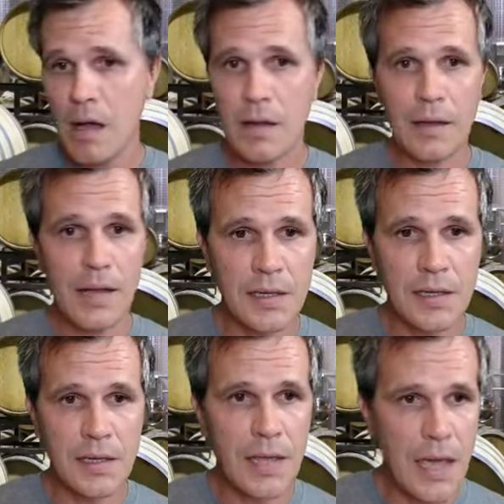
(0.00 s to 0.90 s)

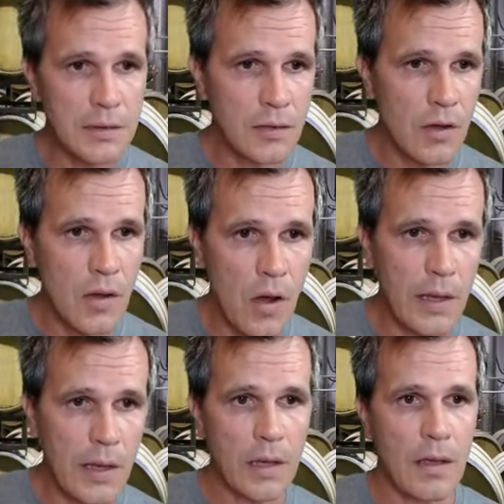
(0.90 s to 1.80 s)
let's get
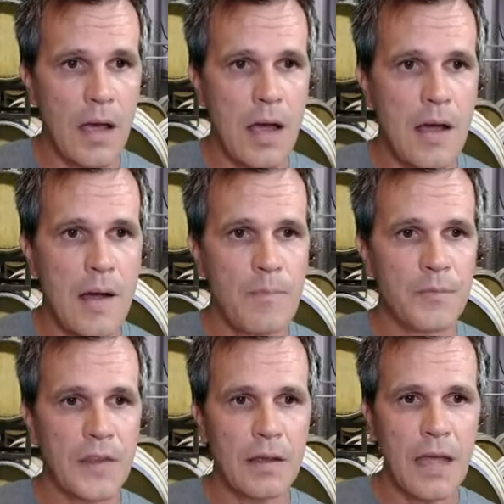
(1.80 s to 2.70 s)
going.
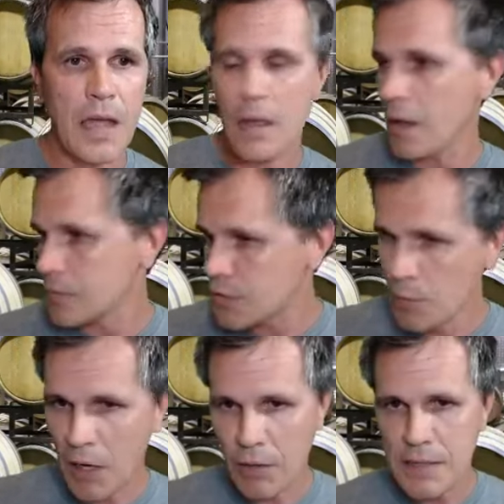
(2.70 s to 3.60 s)
Um, to
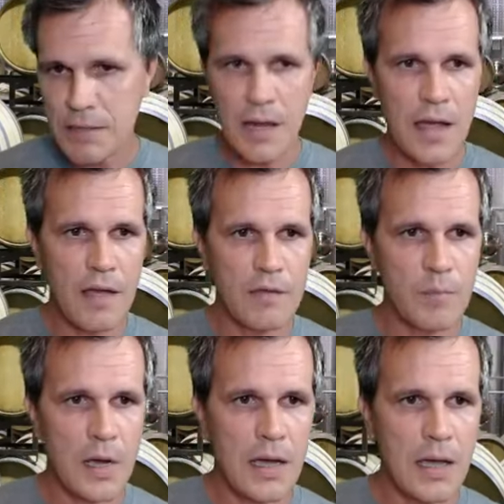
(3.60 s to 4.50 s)
my right, I have
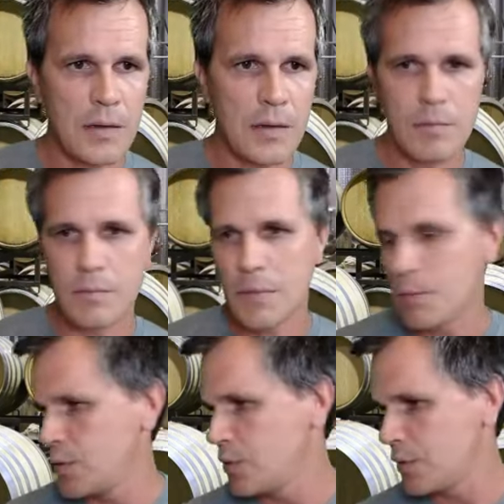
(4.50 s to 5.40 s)
my my
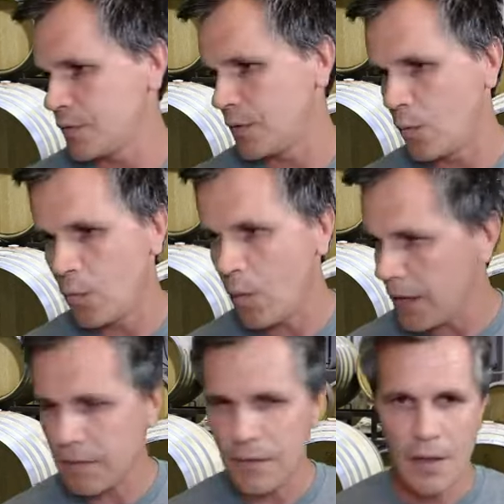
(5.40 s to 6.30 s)
beautiful
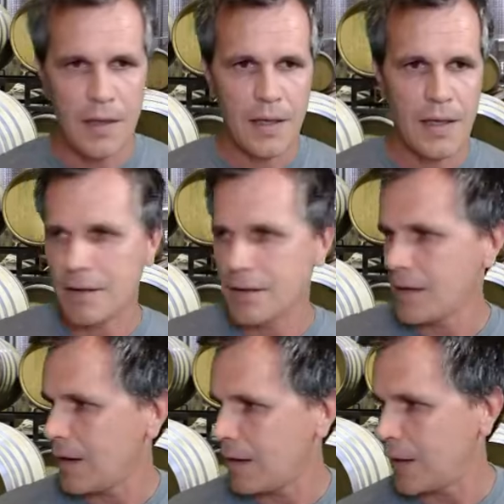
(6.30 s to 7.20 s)
wife, and
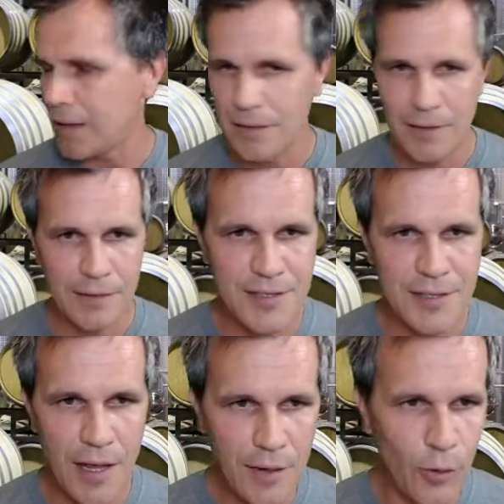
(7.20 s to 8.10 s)
our, our little
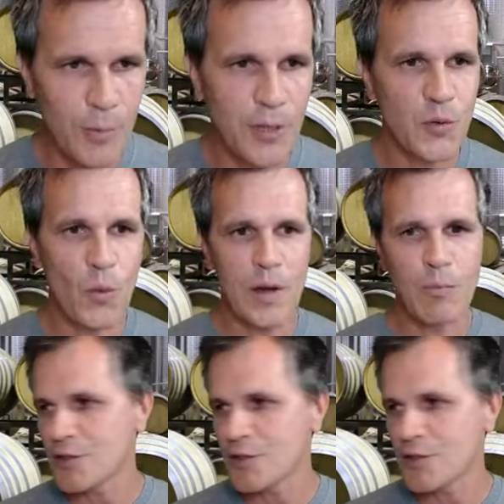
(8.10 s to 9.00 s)
son almost one
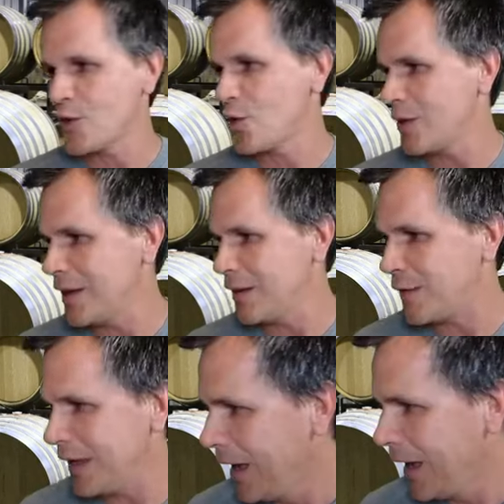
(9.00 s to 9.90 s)
month. So if
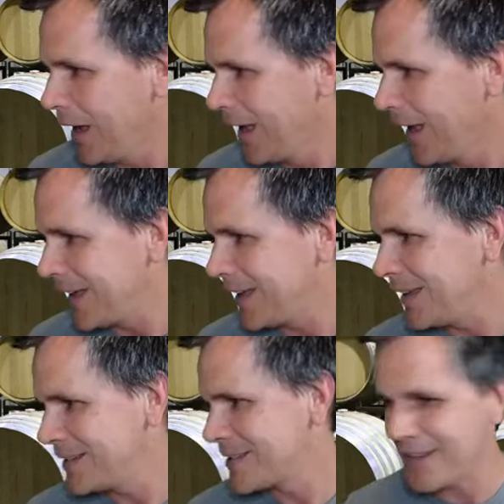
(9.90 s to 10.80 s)
he
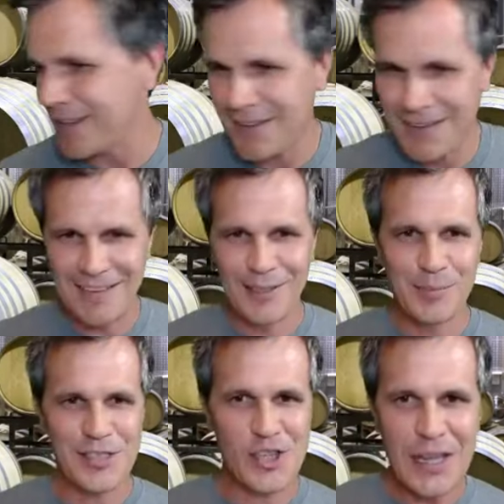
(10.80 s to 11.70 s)
is uh, a little
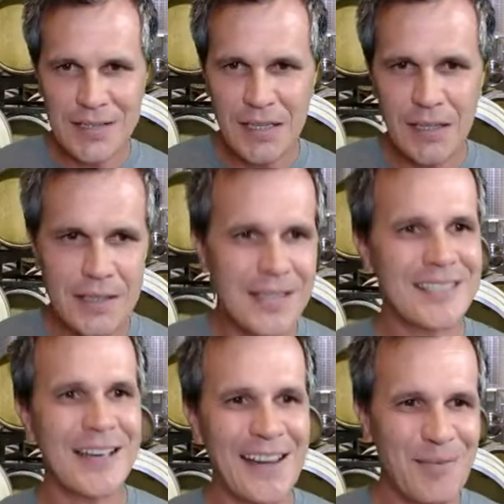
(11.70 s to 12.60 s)
bit chatty, he's
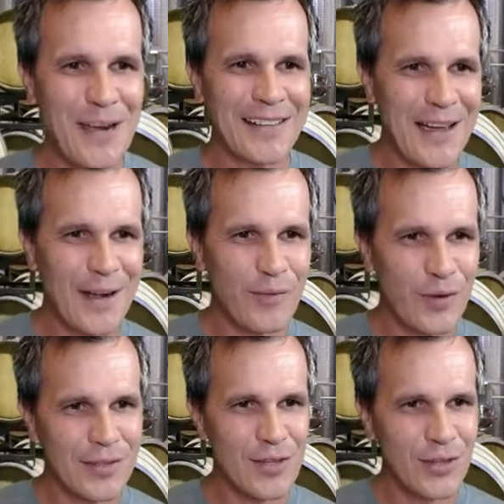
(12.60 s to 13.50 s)
excited about Cab
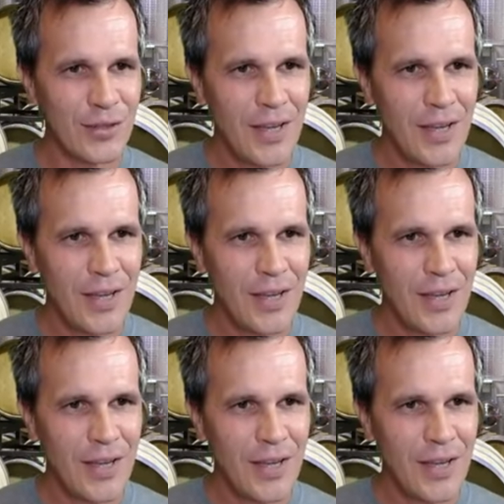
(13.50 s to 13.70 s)
Franc too.